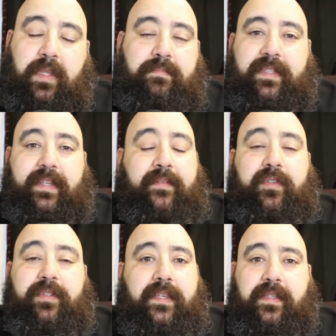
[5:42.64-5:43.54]
But they
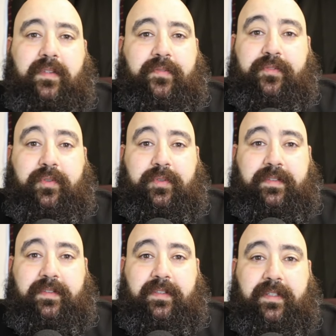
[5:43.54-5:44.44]
never tasted the
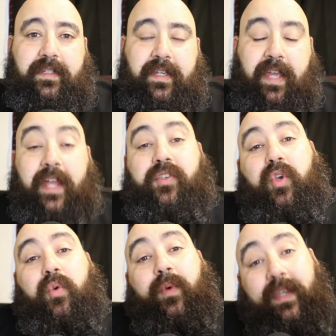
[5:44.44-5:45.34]
fruit. And
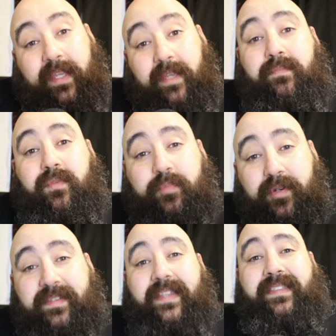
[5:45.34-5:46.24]
so when him who
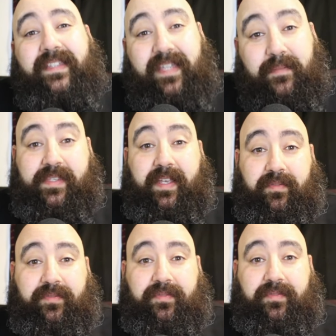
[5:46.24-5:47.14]
presented
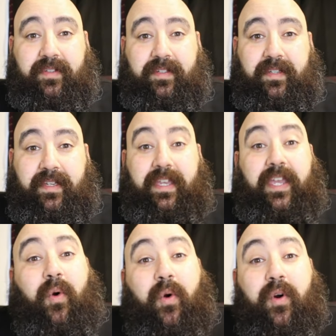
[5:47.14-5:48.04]
himself,
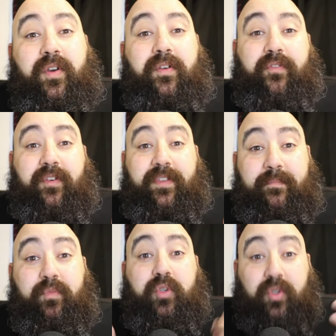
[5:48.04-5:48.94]
in order for
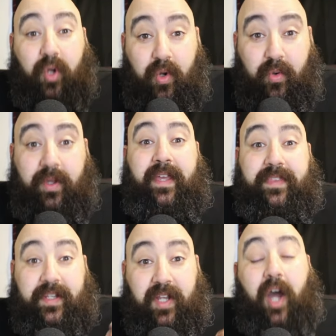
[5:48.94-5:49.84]
them to know
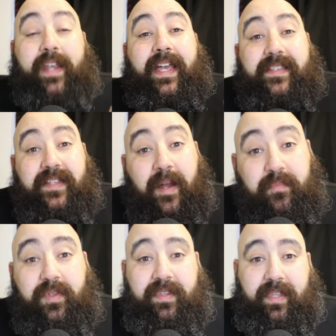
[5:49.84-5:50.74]
that God has
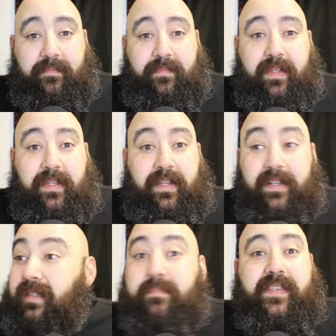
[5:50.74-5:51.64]
come to them,
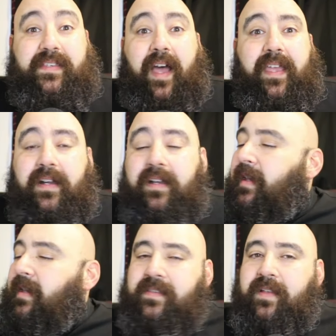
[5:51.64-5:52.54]
that the Messiah
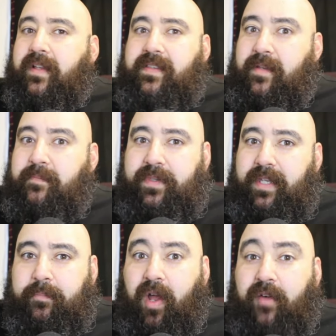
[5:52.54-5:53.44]
is not simply
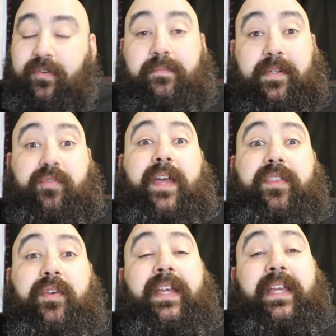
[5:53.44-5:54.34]
a prophet, but
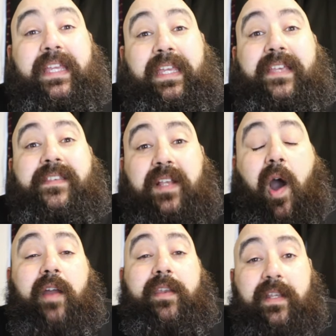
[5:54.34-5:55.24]
rather he is
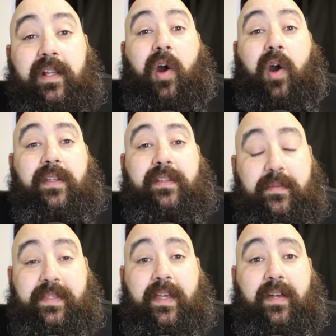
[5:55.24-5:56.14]
God incarnate
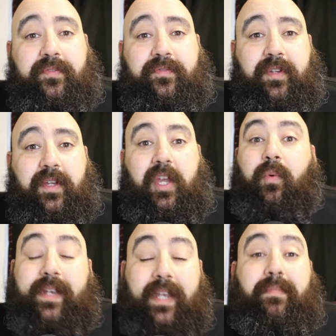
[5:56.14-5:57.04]
himself,
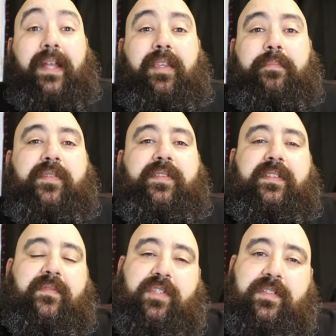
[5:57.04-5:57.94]
when they met the
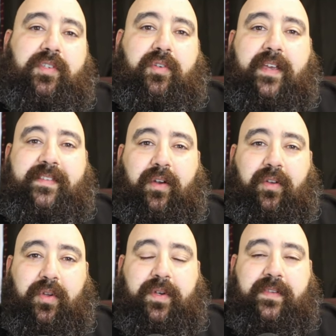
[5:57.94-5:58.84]
person of Jesus Christ,
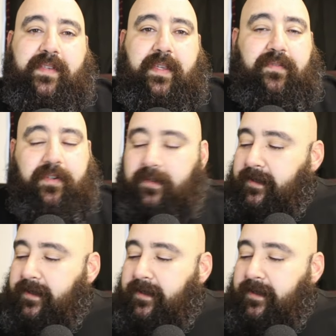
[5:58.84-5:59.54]
our Lord and Savior,